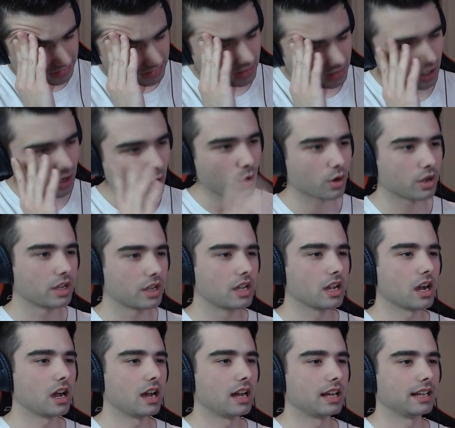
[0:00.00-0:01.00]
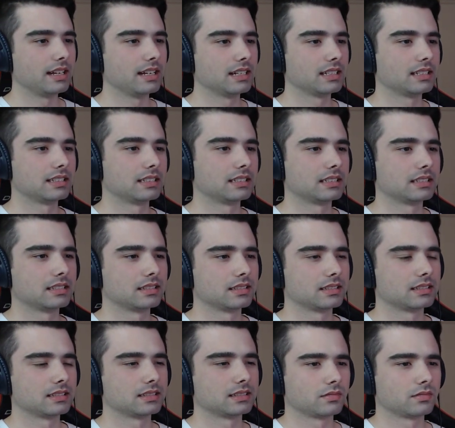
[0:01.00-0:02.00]
Oh God.
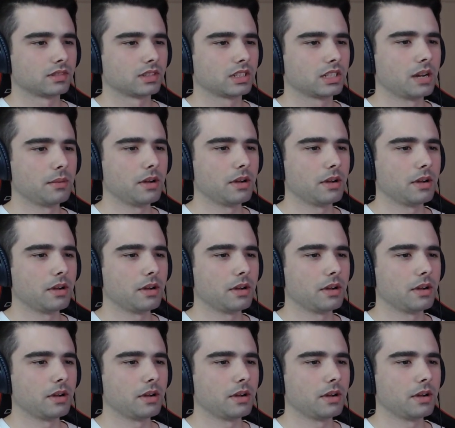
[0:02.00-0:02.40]
Come